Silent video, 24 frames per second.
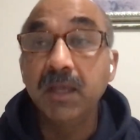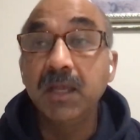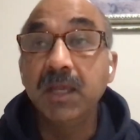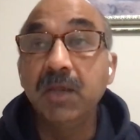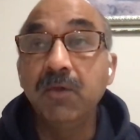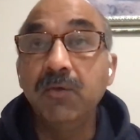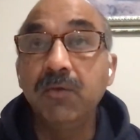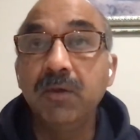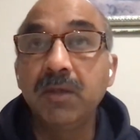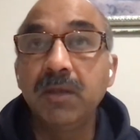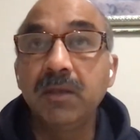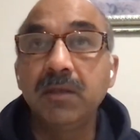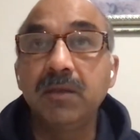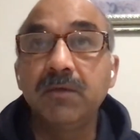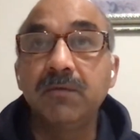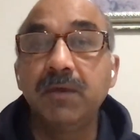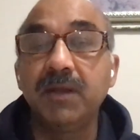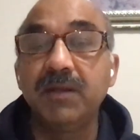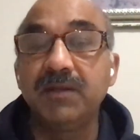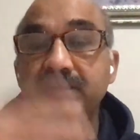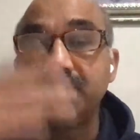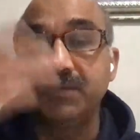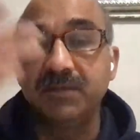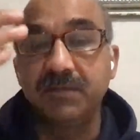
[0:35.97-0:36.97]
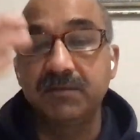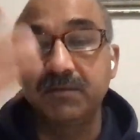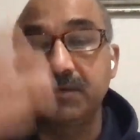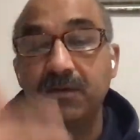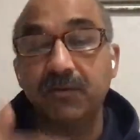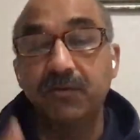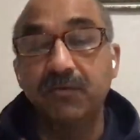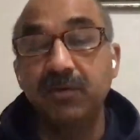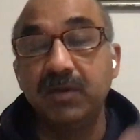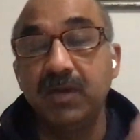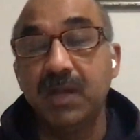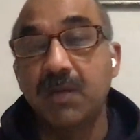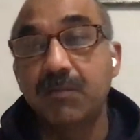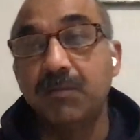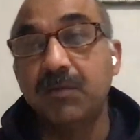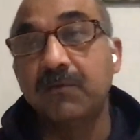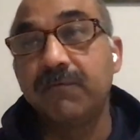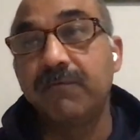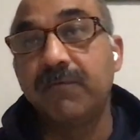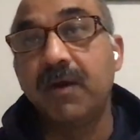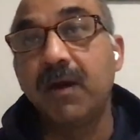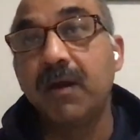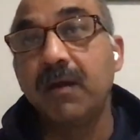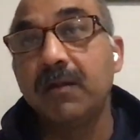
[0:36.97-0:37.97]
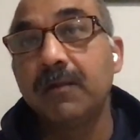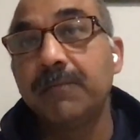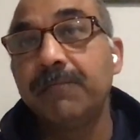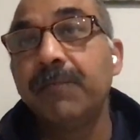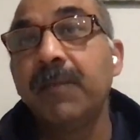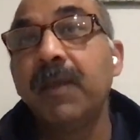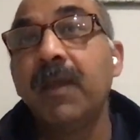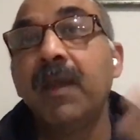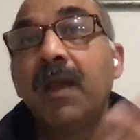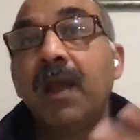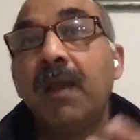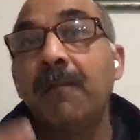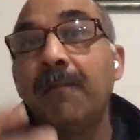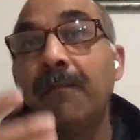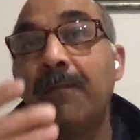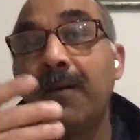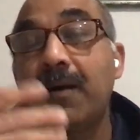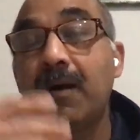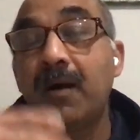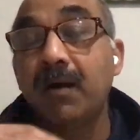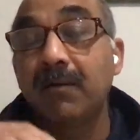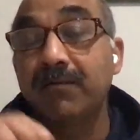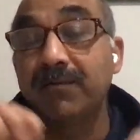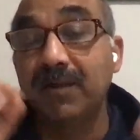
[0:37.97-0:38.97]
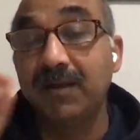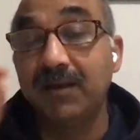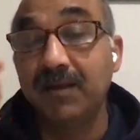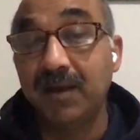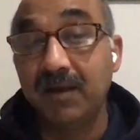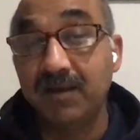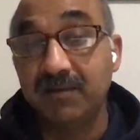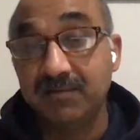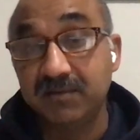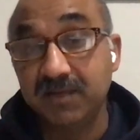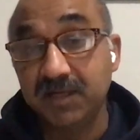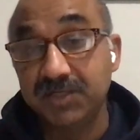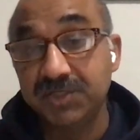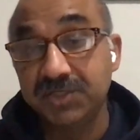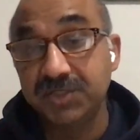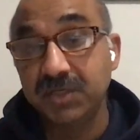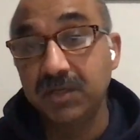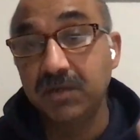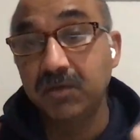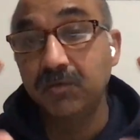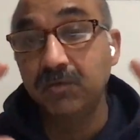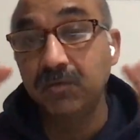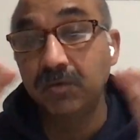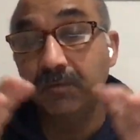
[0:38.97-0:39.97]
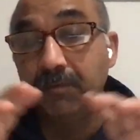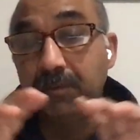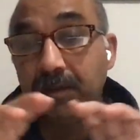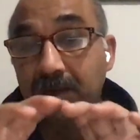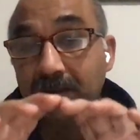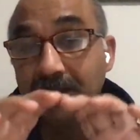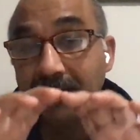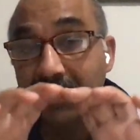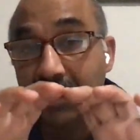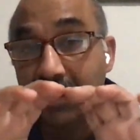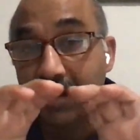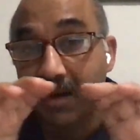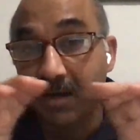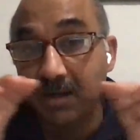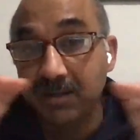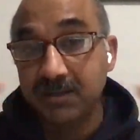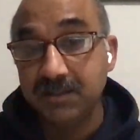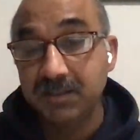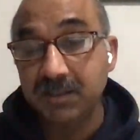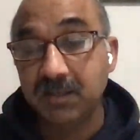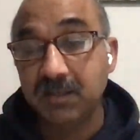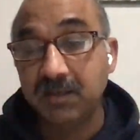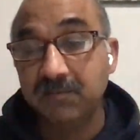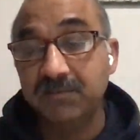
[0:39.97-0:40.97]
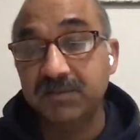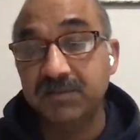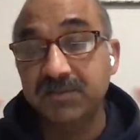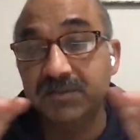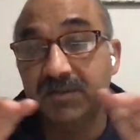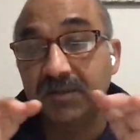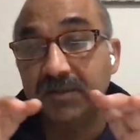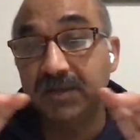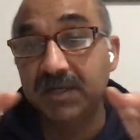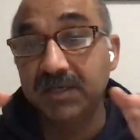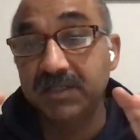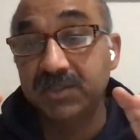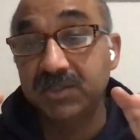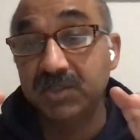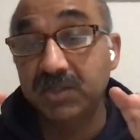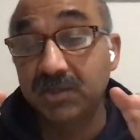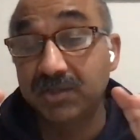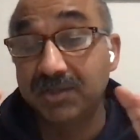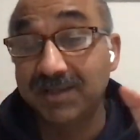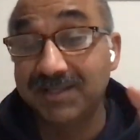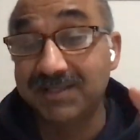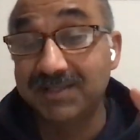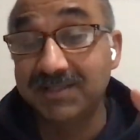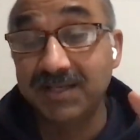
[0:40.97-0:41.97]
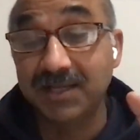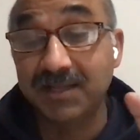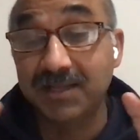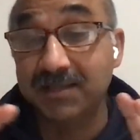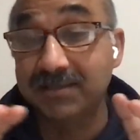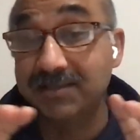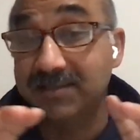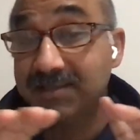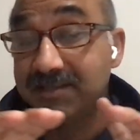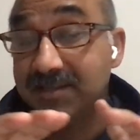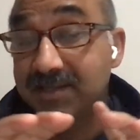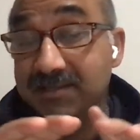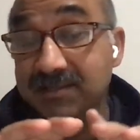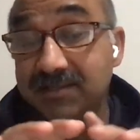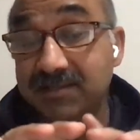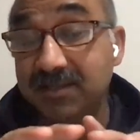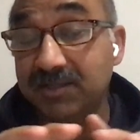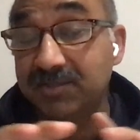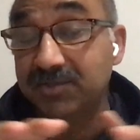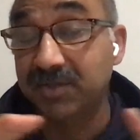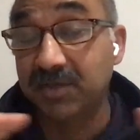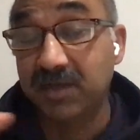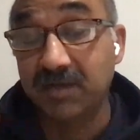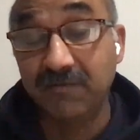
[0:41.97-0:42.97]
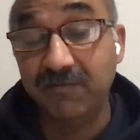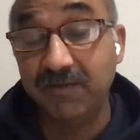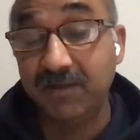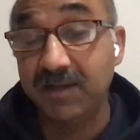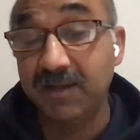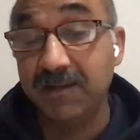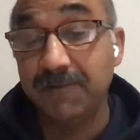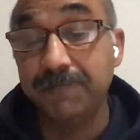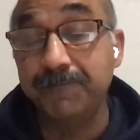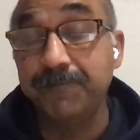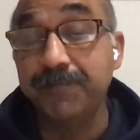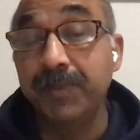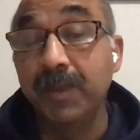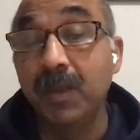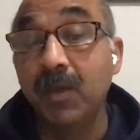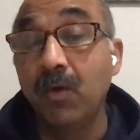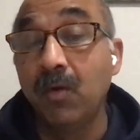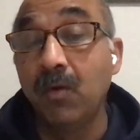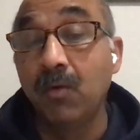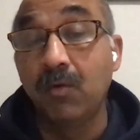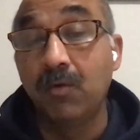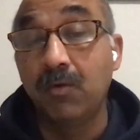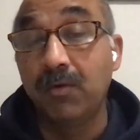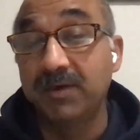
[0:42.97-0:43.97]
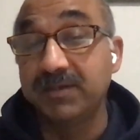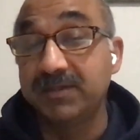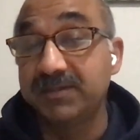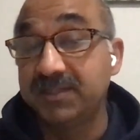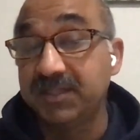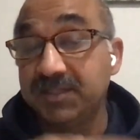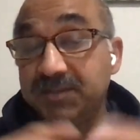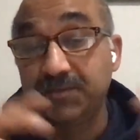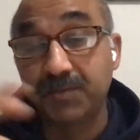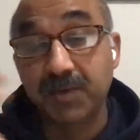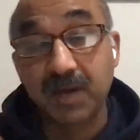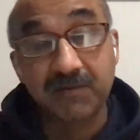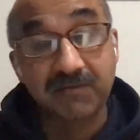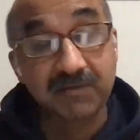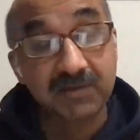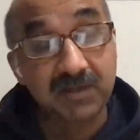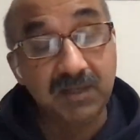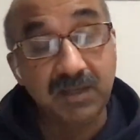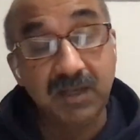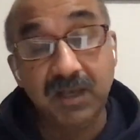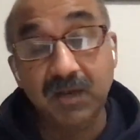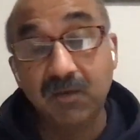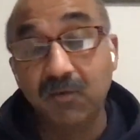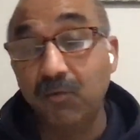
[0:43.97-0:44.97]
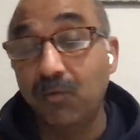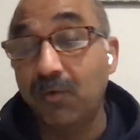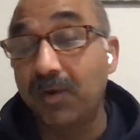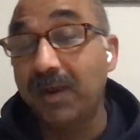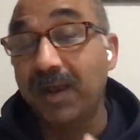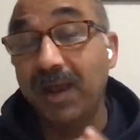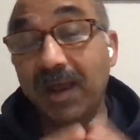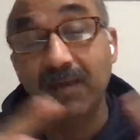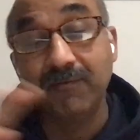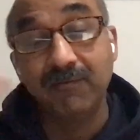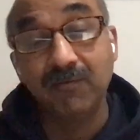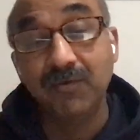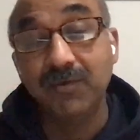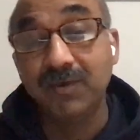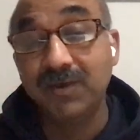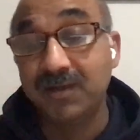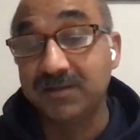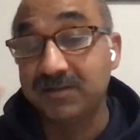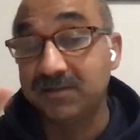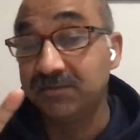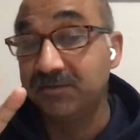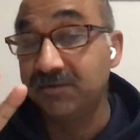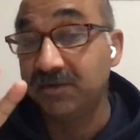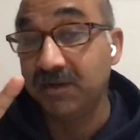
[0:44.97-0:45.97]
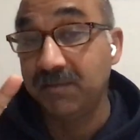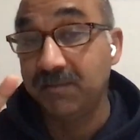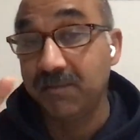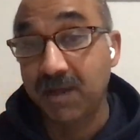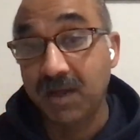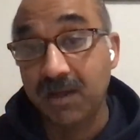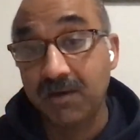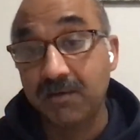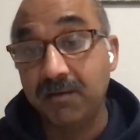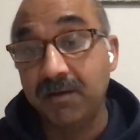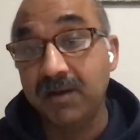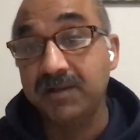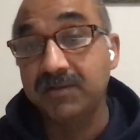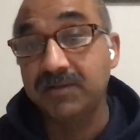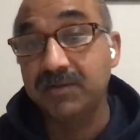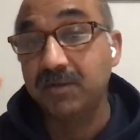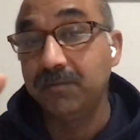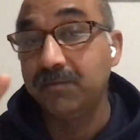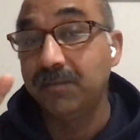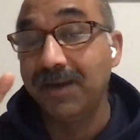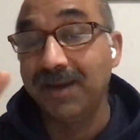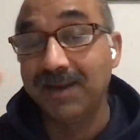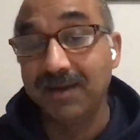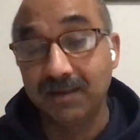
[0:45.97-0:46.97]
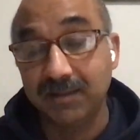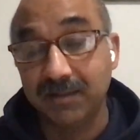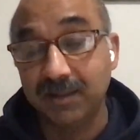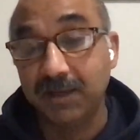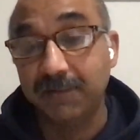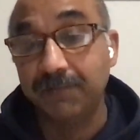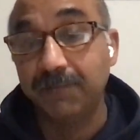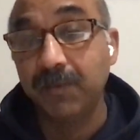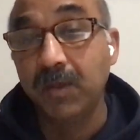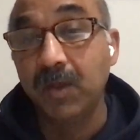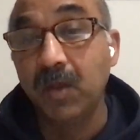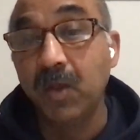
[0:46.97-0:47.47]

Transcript: You can create a secret through YAML file. Part of the data section would be the content of the secrets. Let's say there's an SSL certificate or SSH private key or what have you. It doesn't really matter. It could be anything.